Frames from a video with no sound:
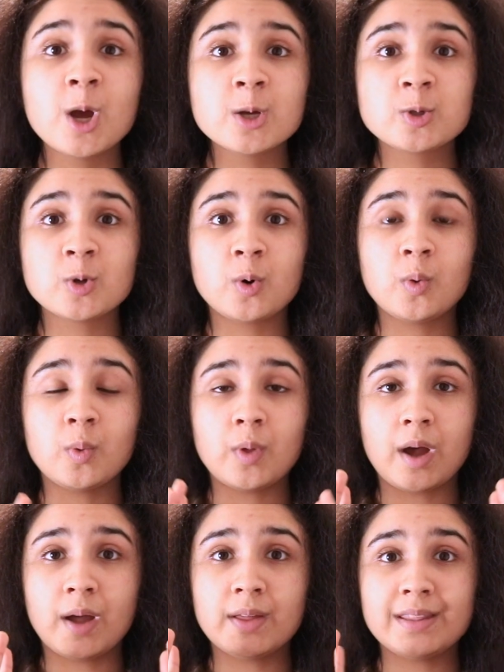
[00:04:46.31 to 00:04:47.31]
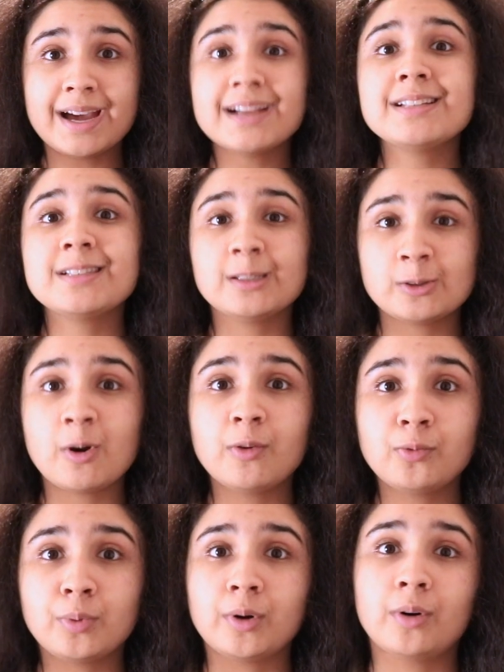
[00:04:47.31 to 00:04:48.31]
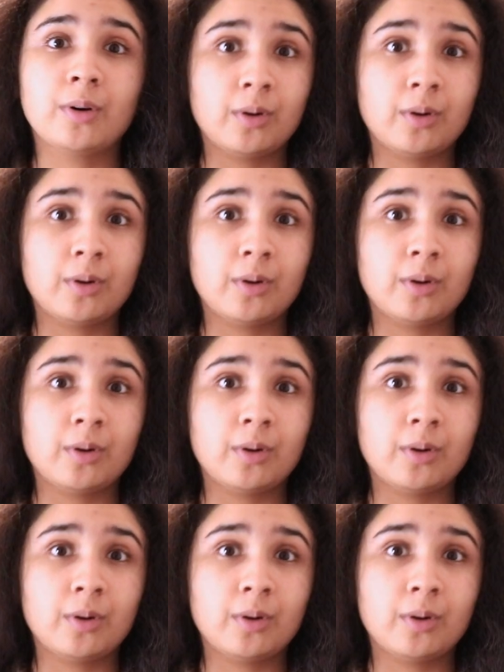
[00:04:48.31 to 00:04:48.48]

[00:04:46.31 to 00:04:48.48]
So that is the software